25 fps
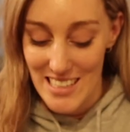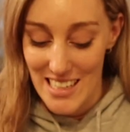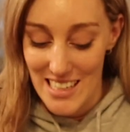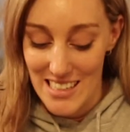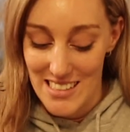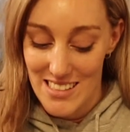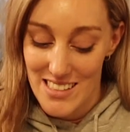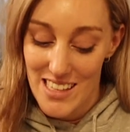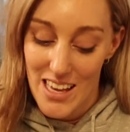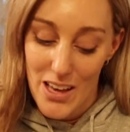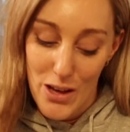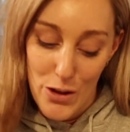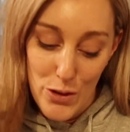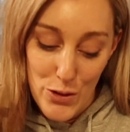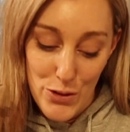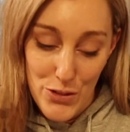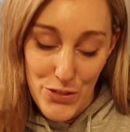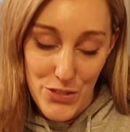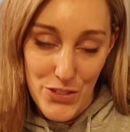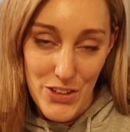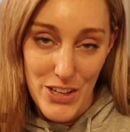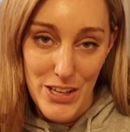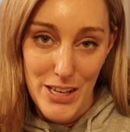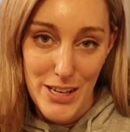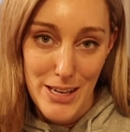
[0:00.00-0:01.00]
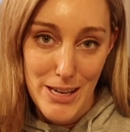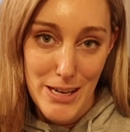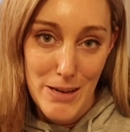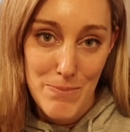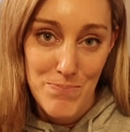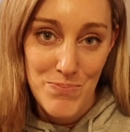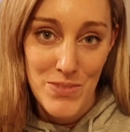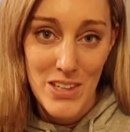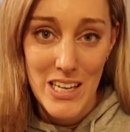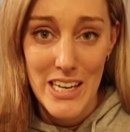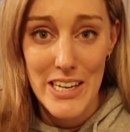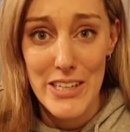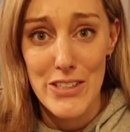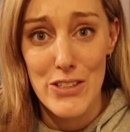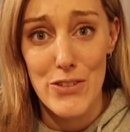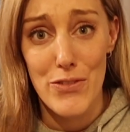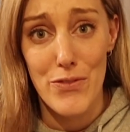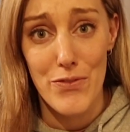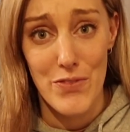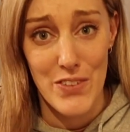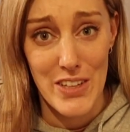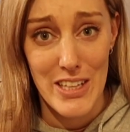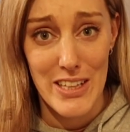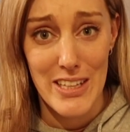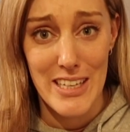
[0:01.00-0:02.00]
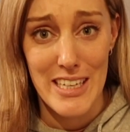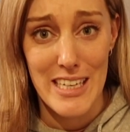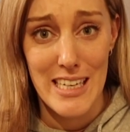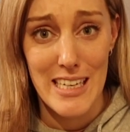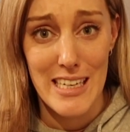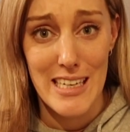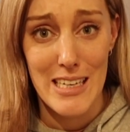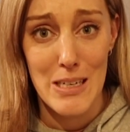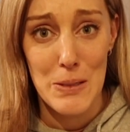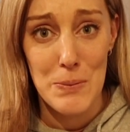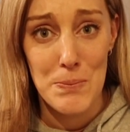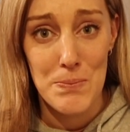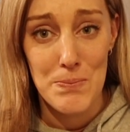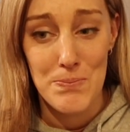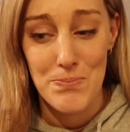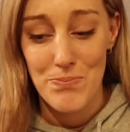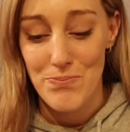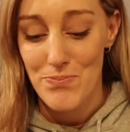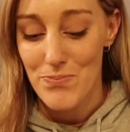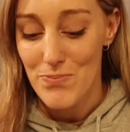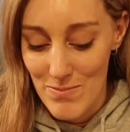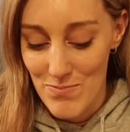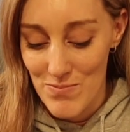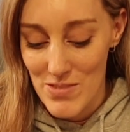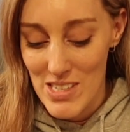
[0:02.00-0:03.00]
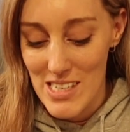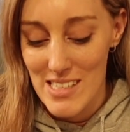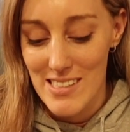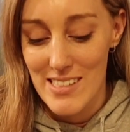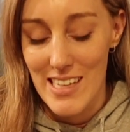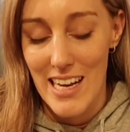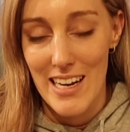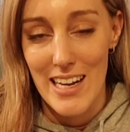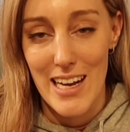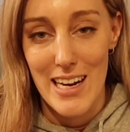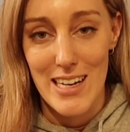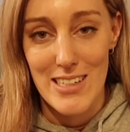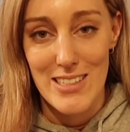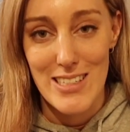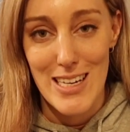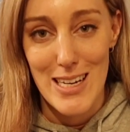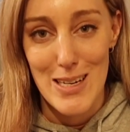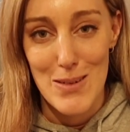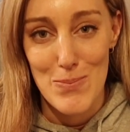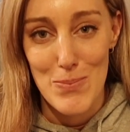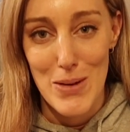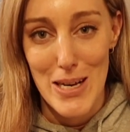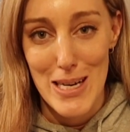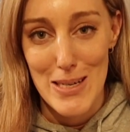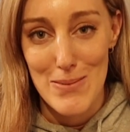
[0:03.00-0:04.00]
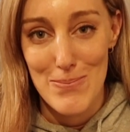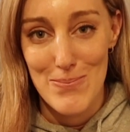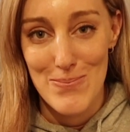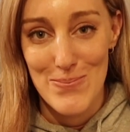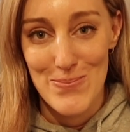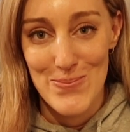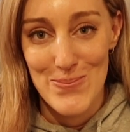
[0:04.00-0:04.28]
It's healthy, it's filling. 10 out of 10, babe.